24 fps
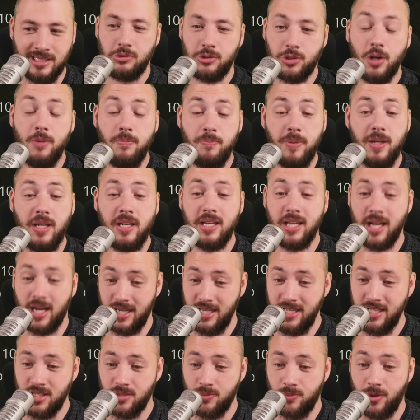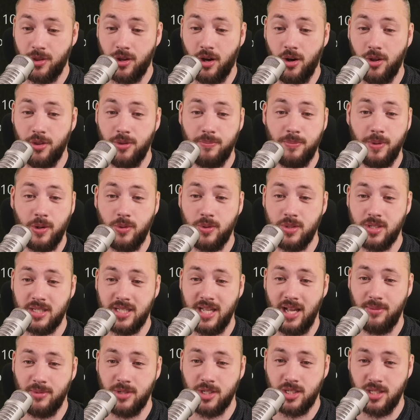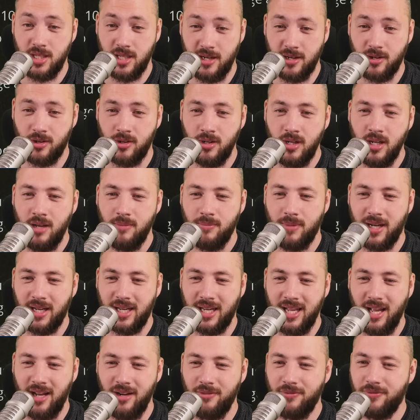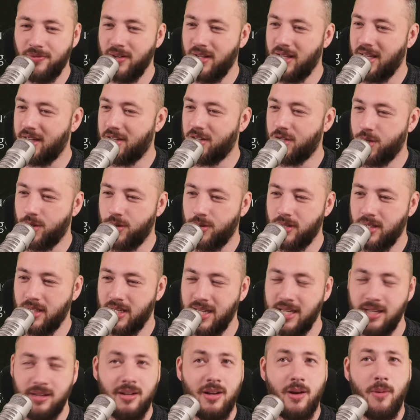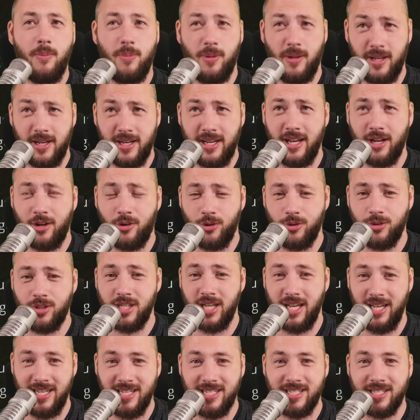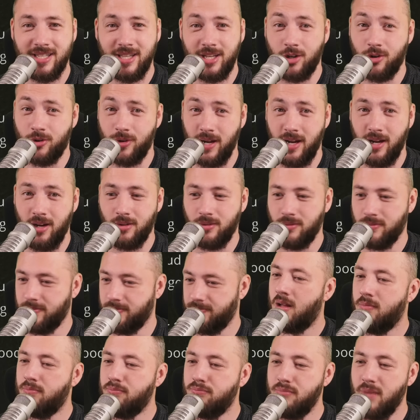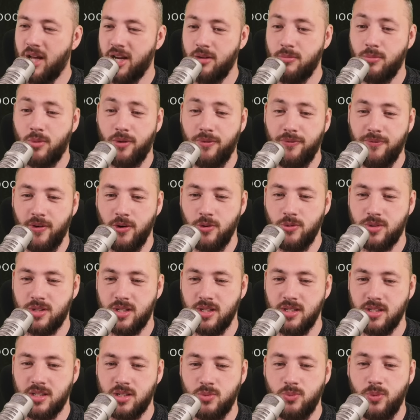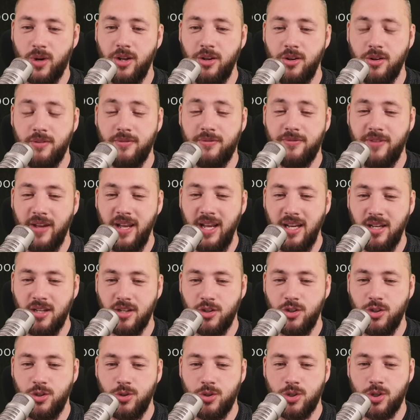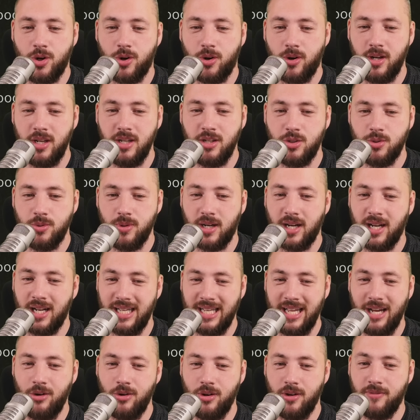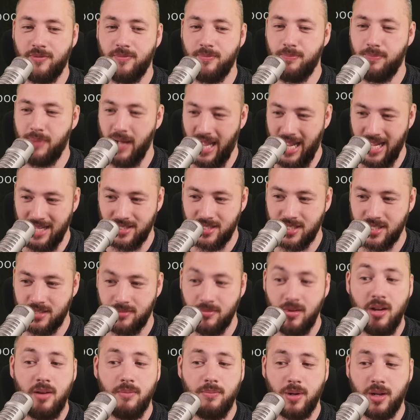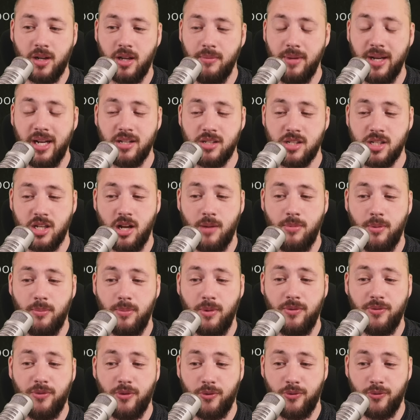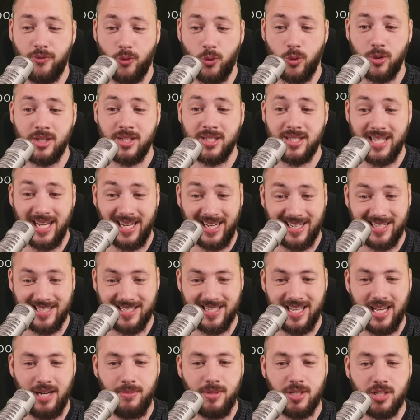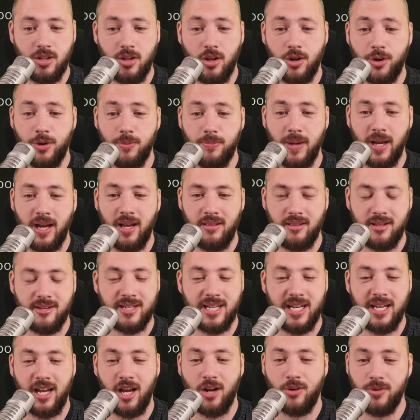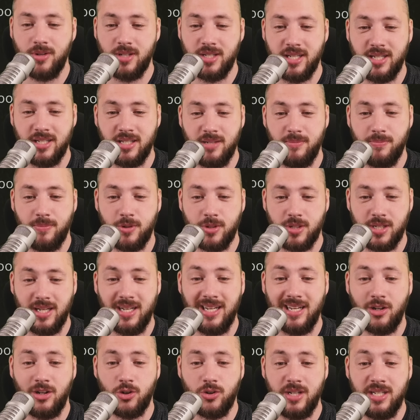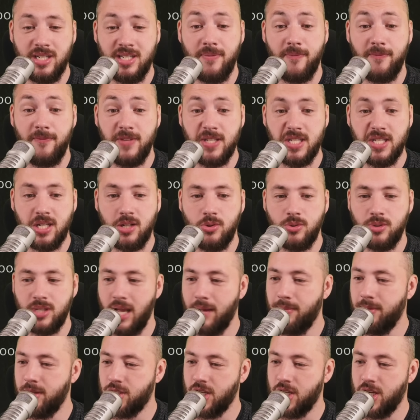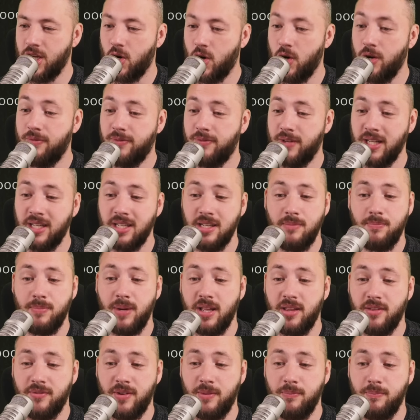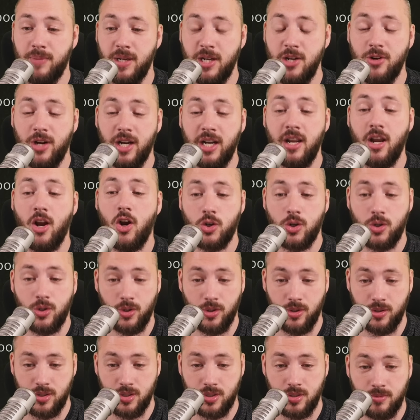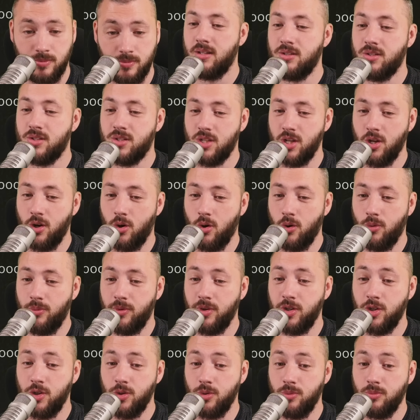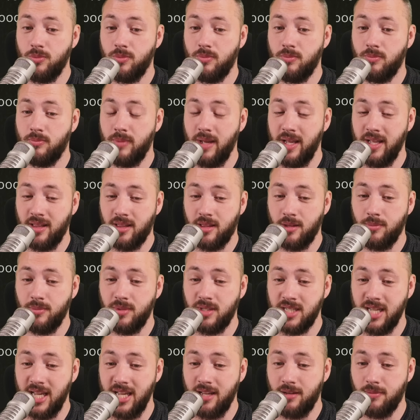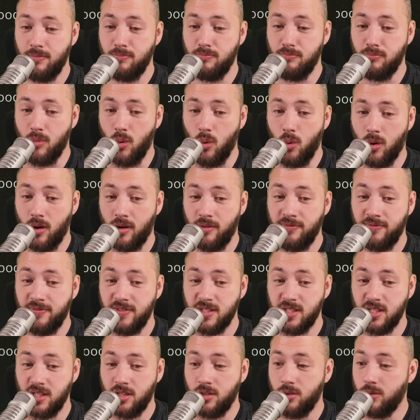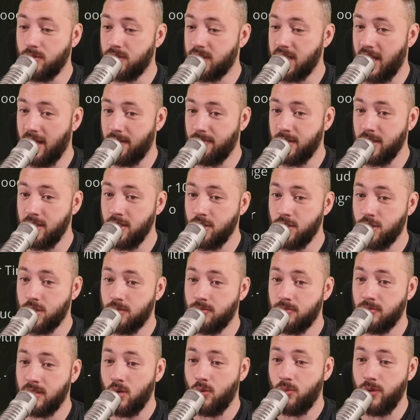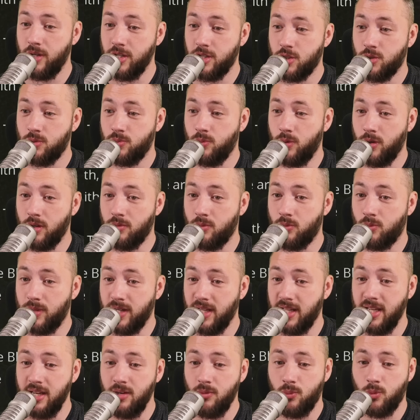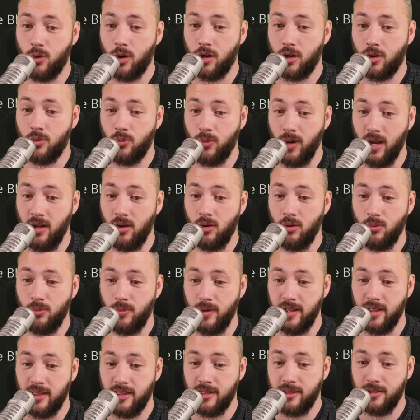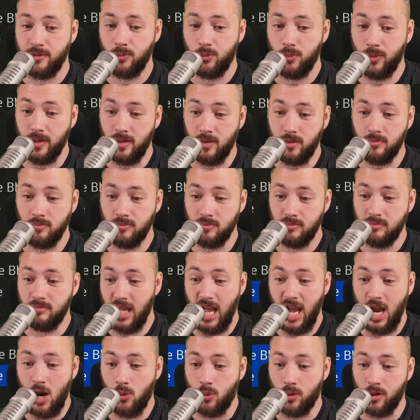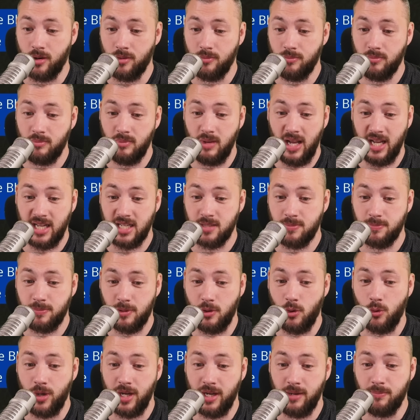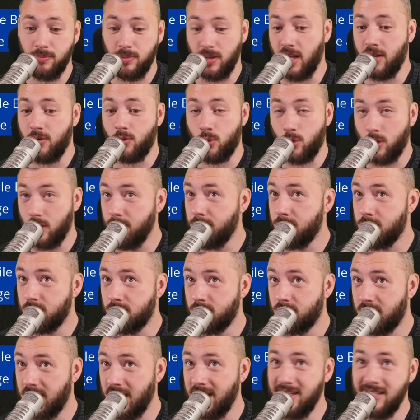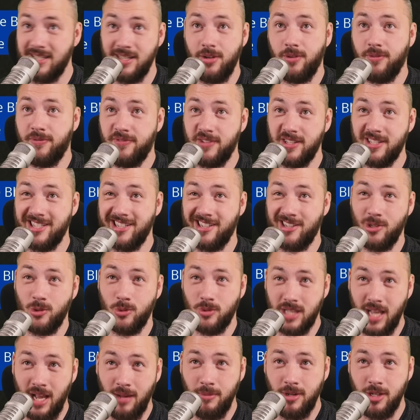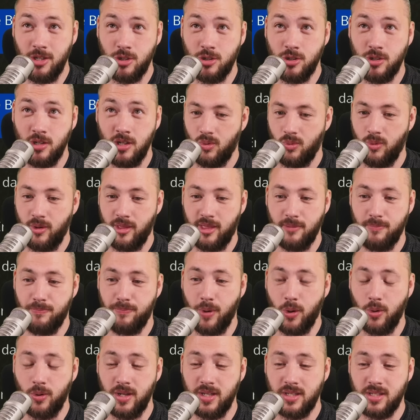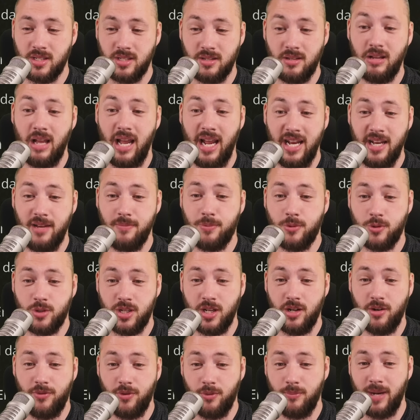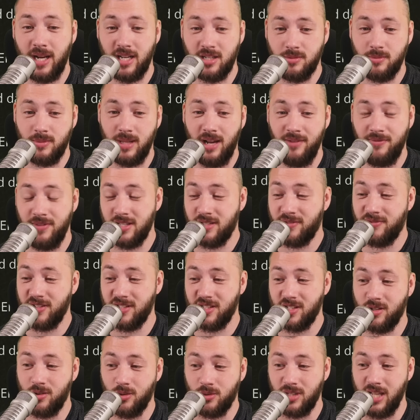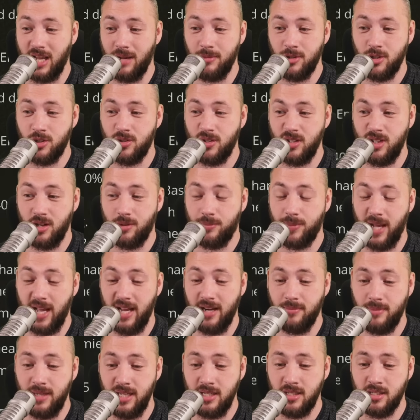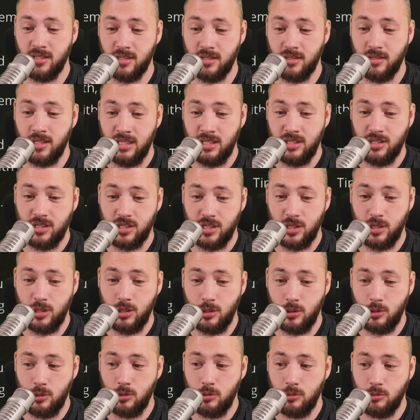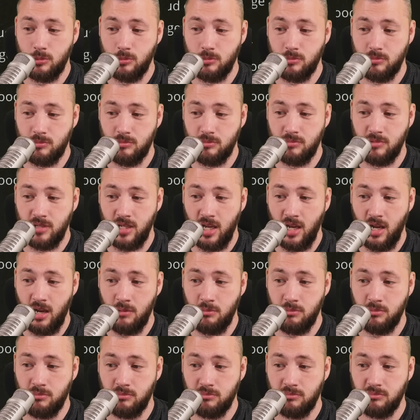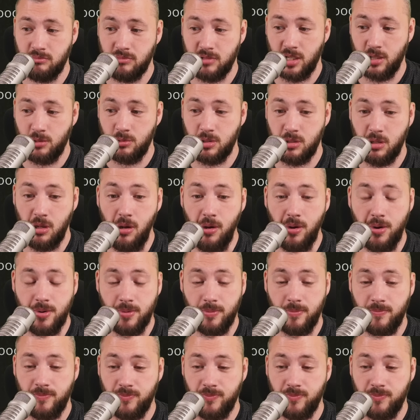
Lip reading: Could be nice with all the bonus damage there, but I kind of feel like currently Blood Necro takes the crown. Metamorphosis. When you evade, you turn into a cloud of bats, becoming unstoppable for 4 seconds. Enemies along your path take 160% increased physical damage and are inflicted by the Vampiric Powers. So you make them take more physical damage, which would really work well with, well, our exploding blood orbs that deal physical damage, with the bonus 80% of your maximum life as physical damage to nearby enemies. So yeah, sounds good.